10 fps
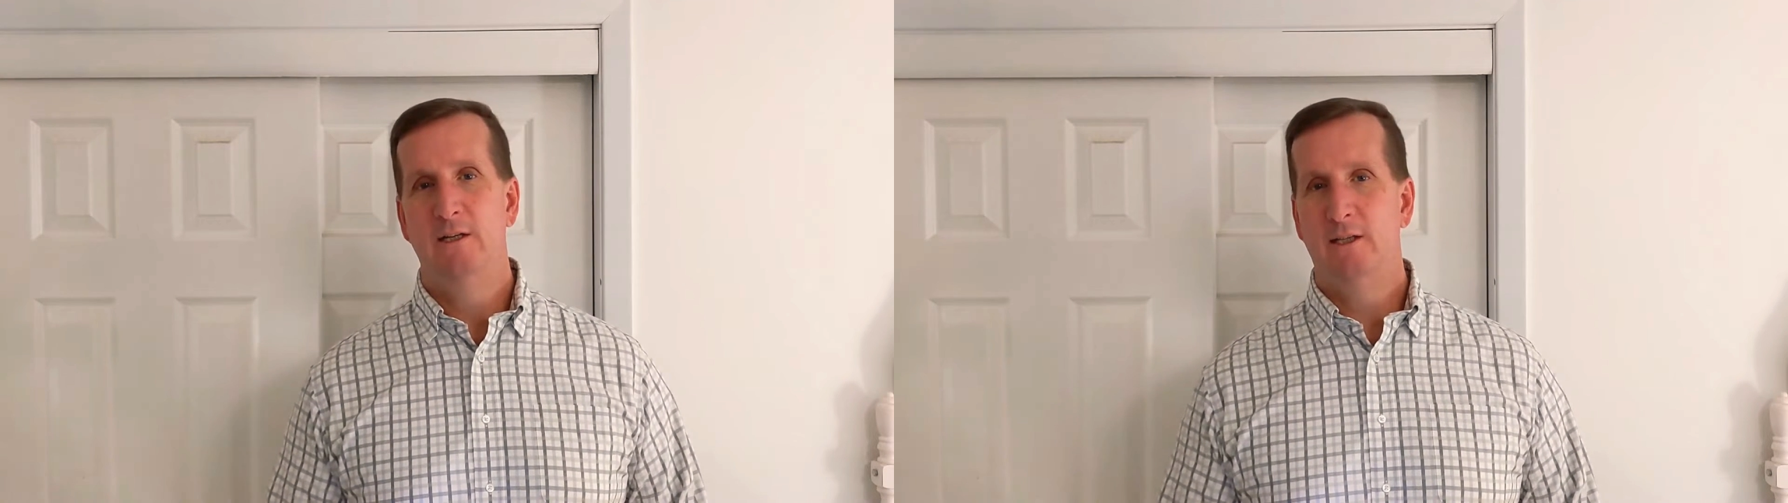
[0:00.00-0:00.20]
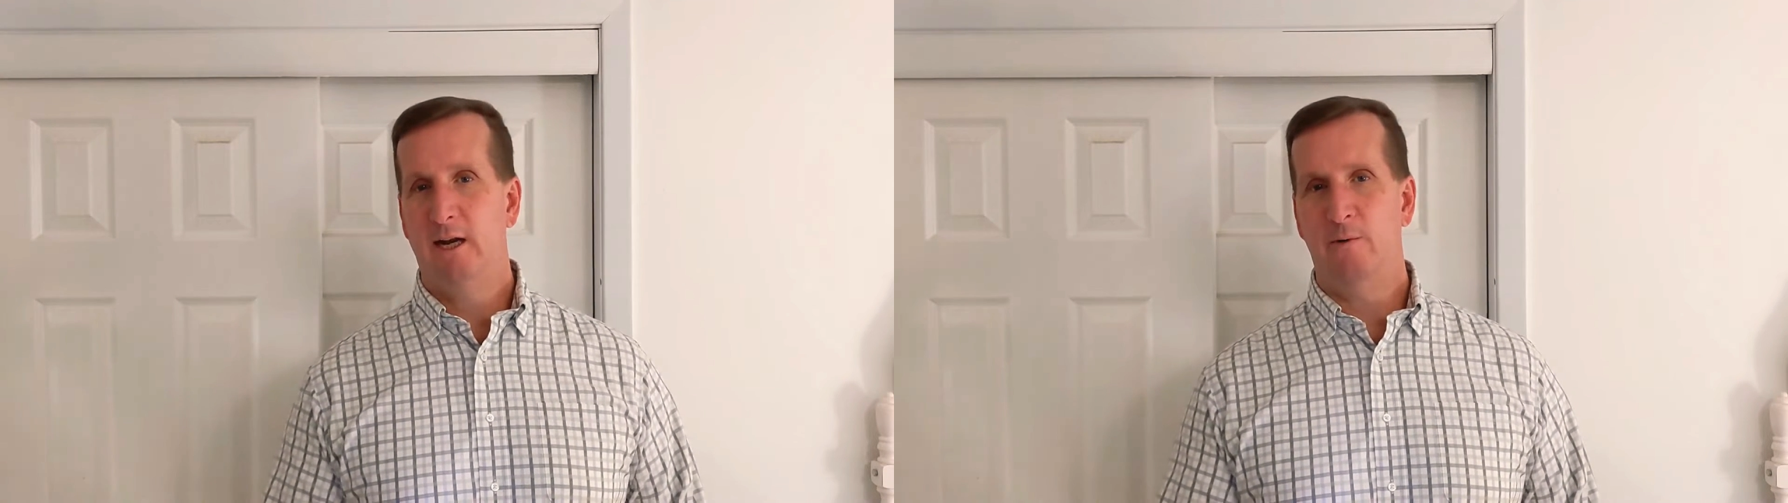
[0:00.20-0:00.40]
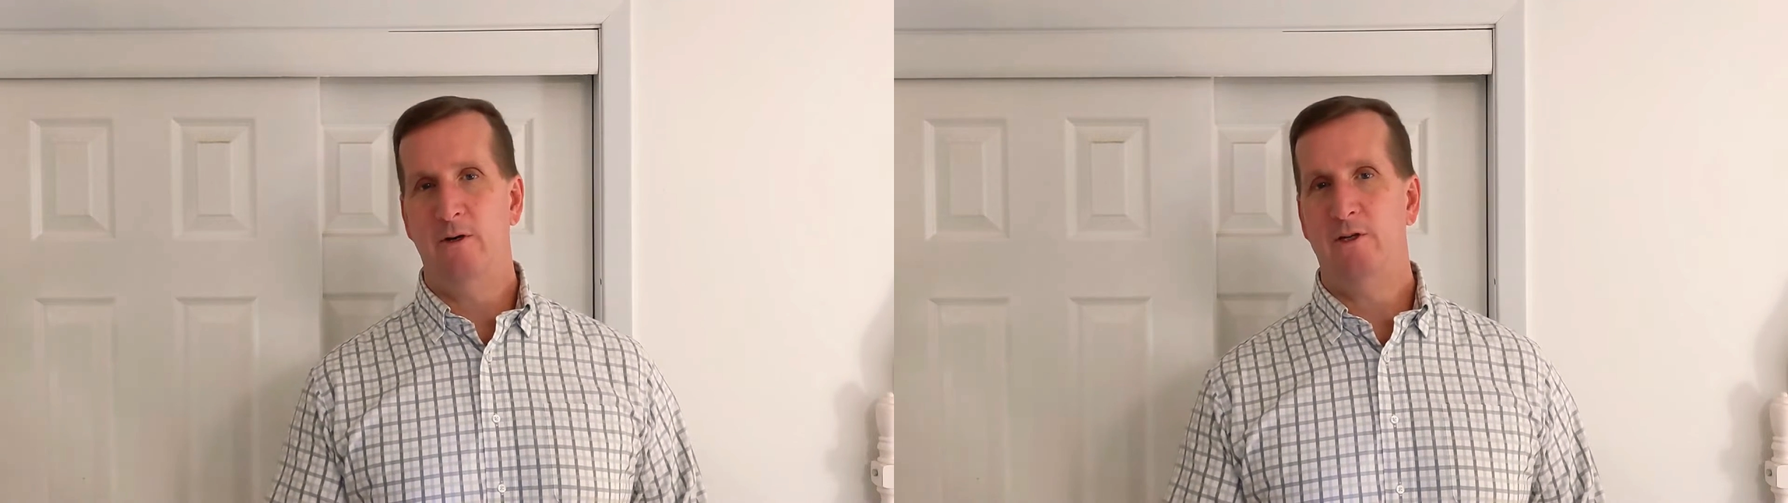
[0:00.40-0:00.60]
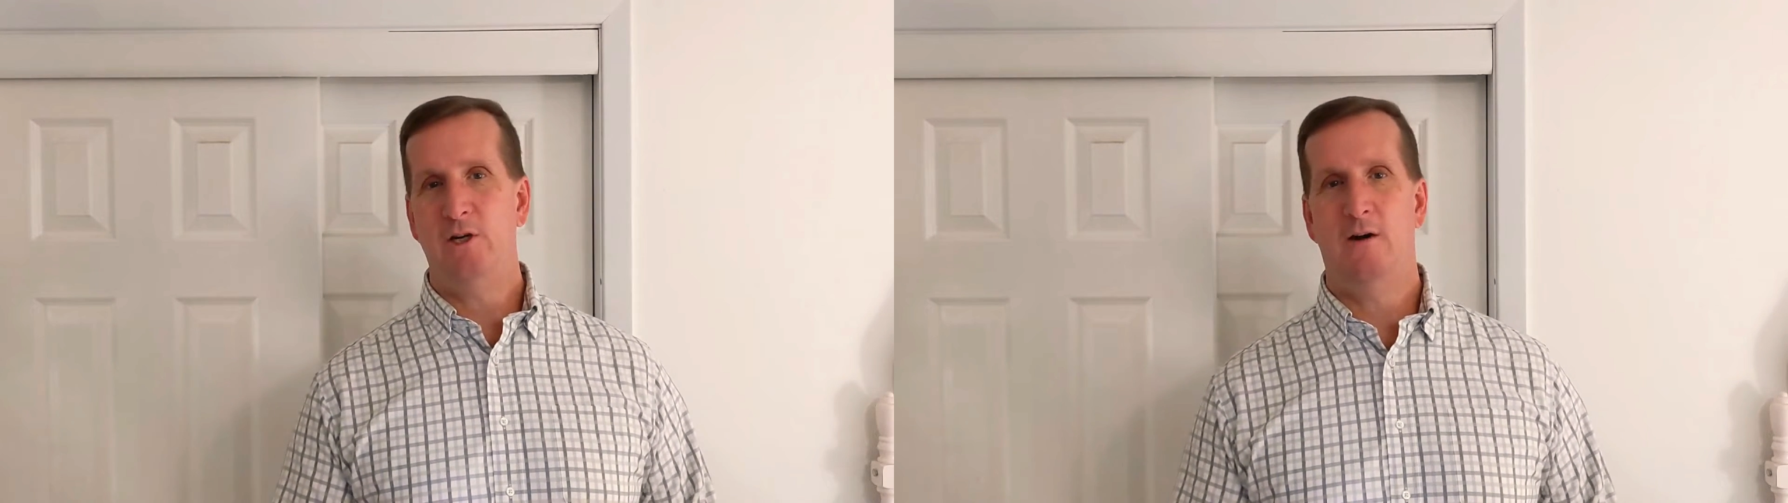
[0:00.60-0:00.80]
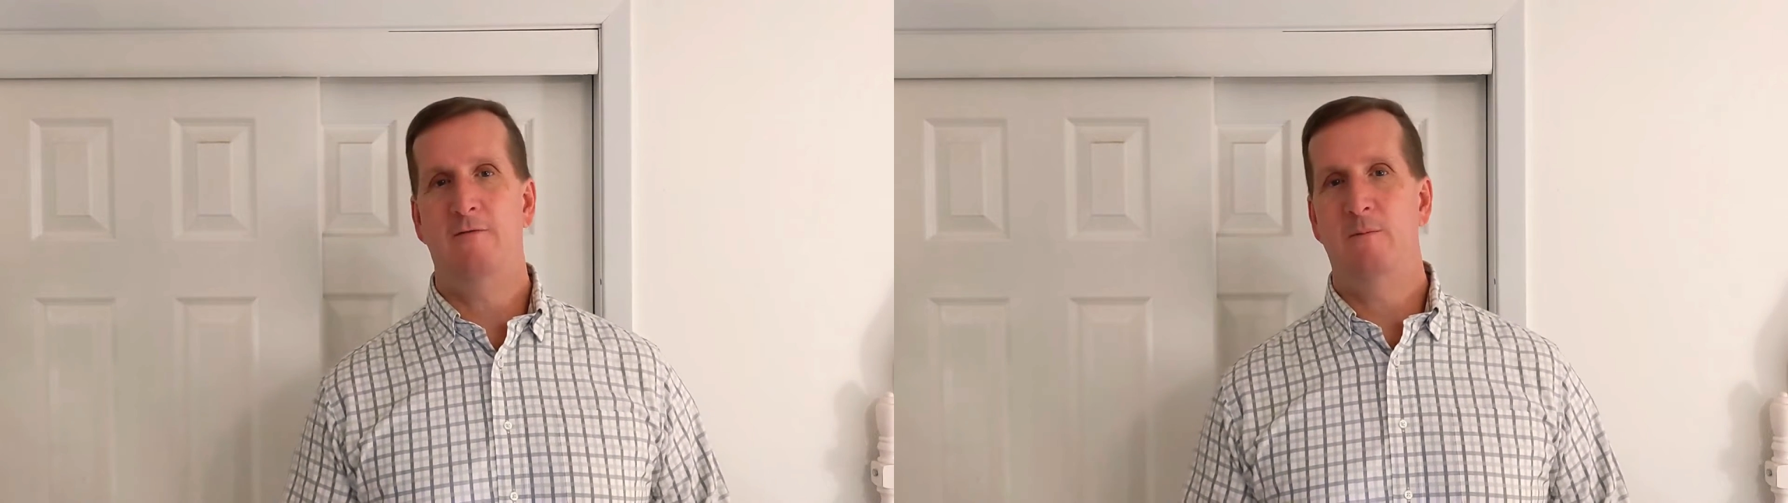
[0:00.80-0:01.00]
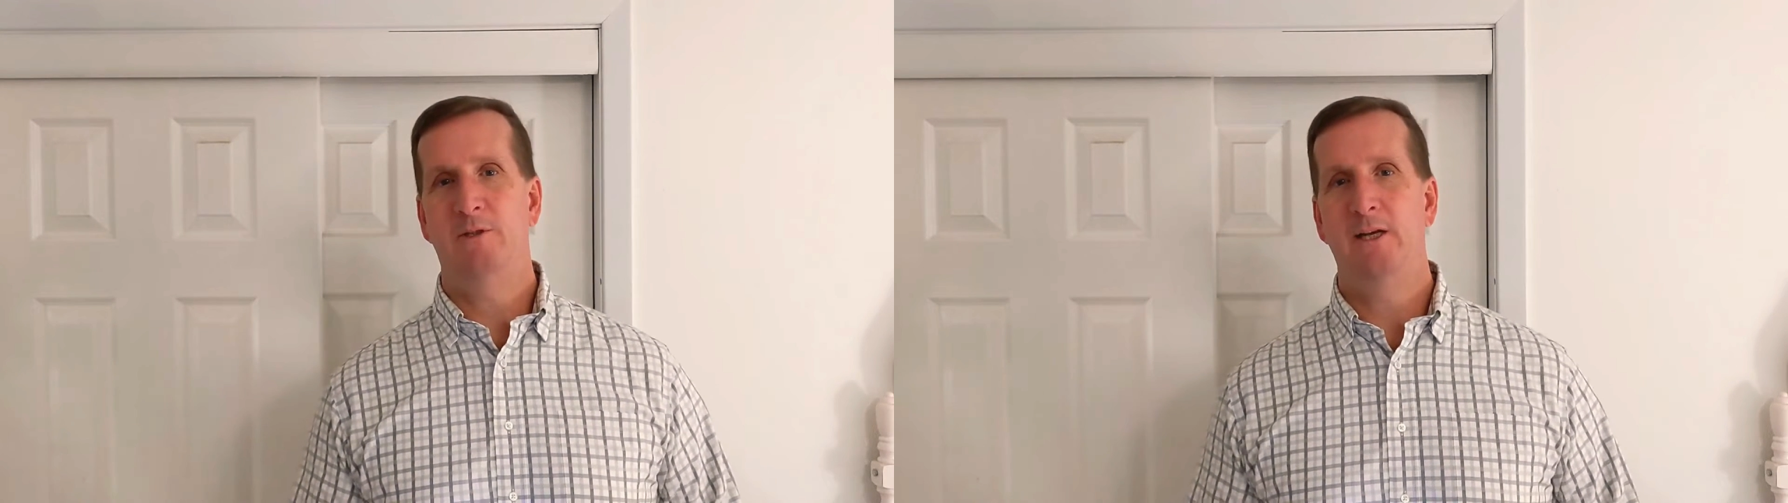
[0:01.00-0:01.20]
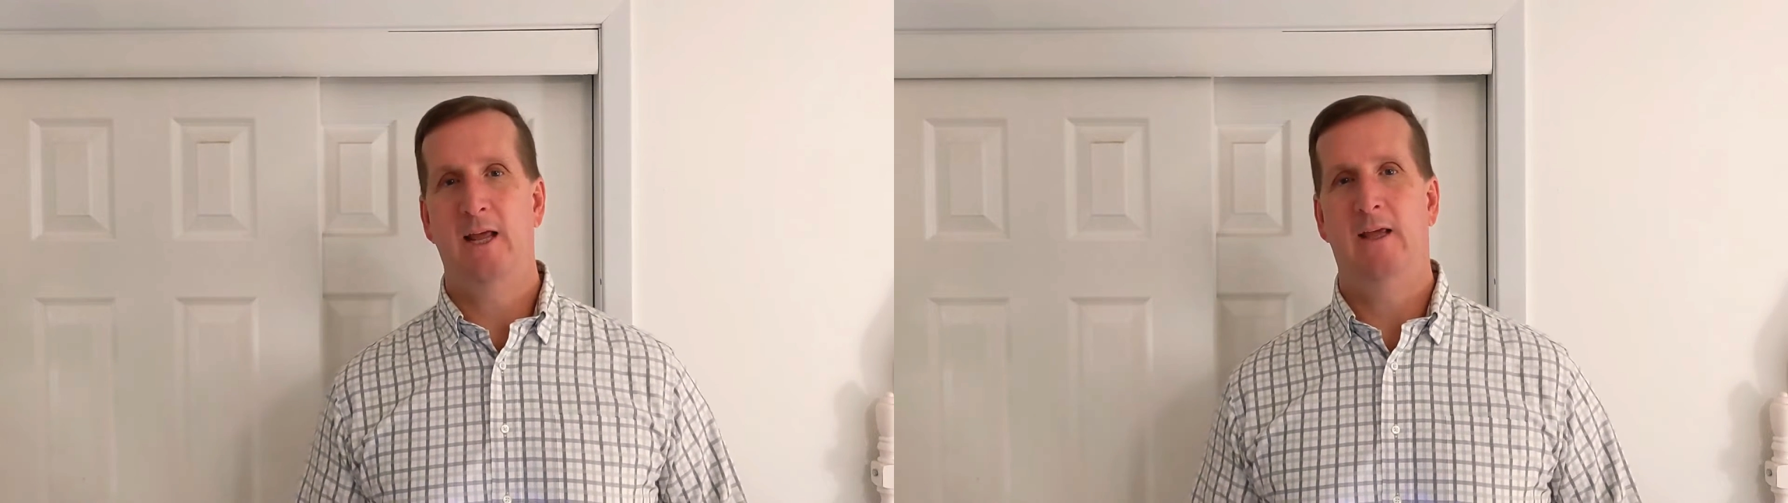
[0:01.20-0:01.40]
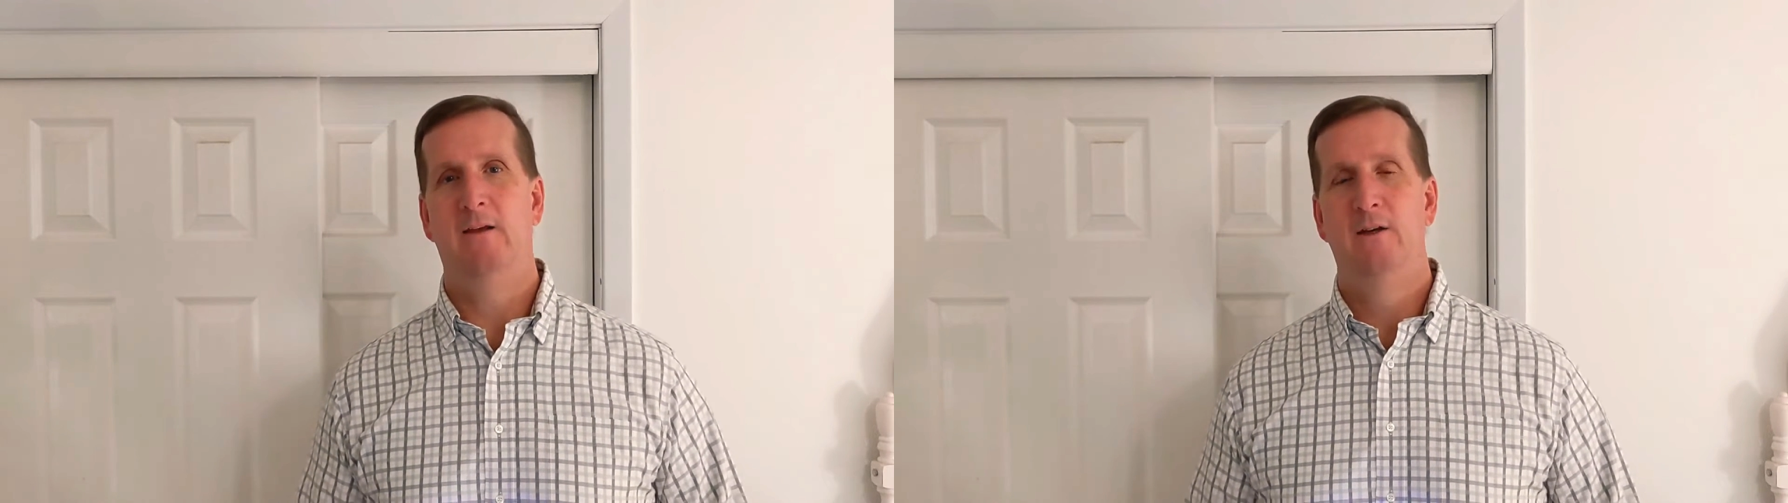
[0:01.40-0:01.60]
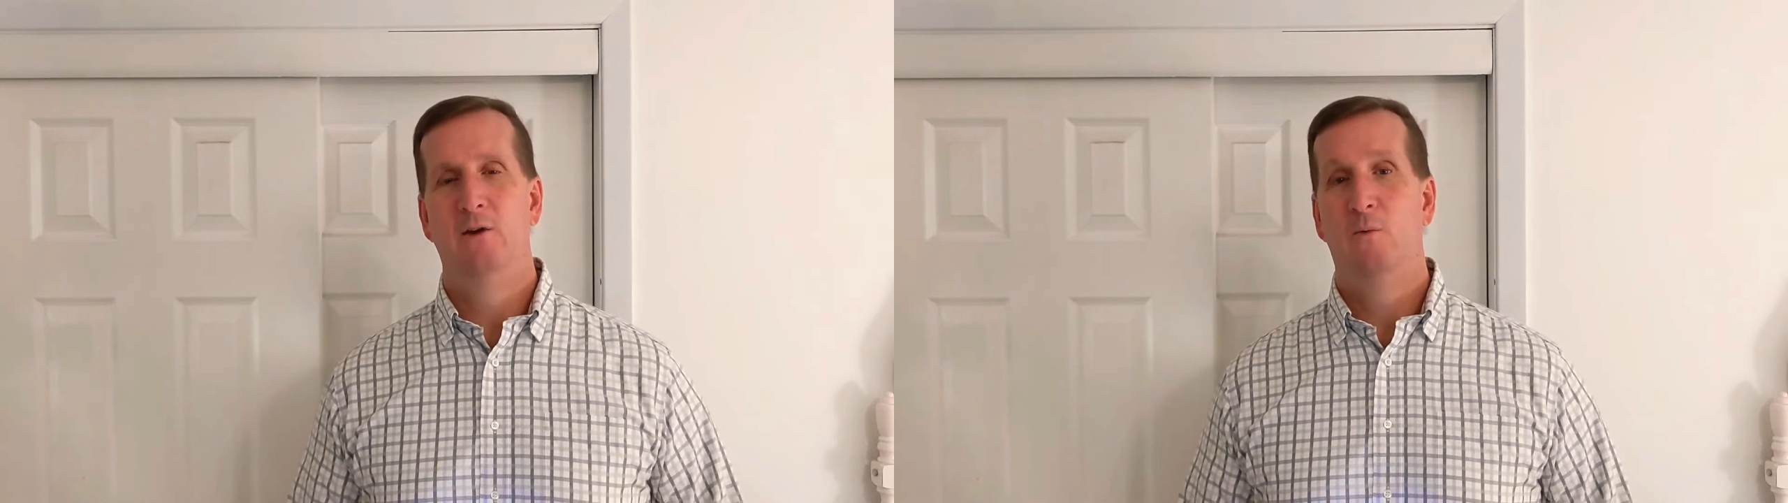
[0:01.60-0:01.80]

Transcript: that I want to share from today,